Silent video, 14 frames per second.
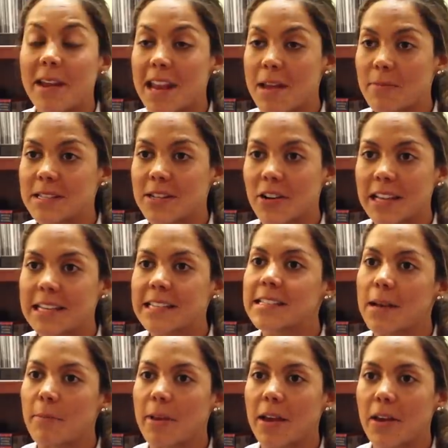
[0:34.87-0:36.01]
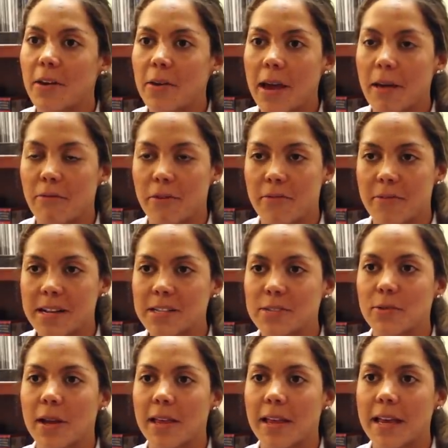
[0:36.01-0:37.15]
My name is Arlene Semeco. I'm from
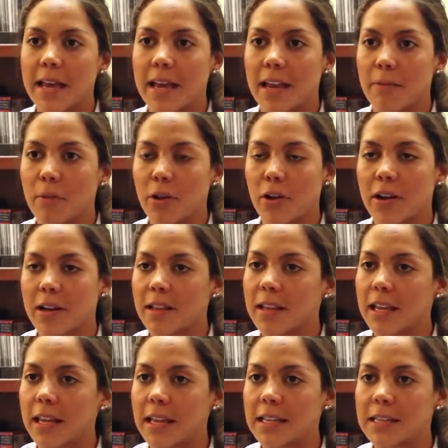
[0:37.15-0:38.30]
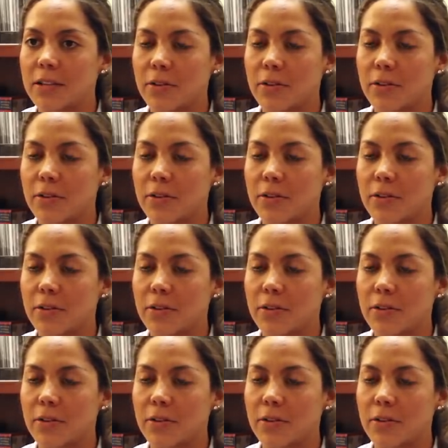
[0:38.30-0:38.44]
Venezuela and I'm currently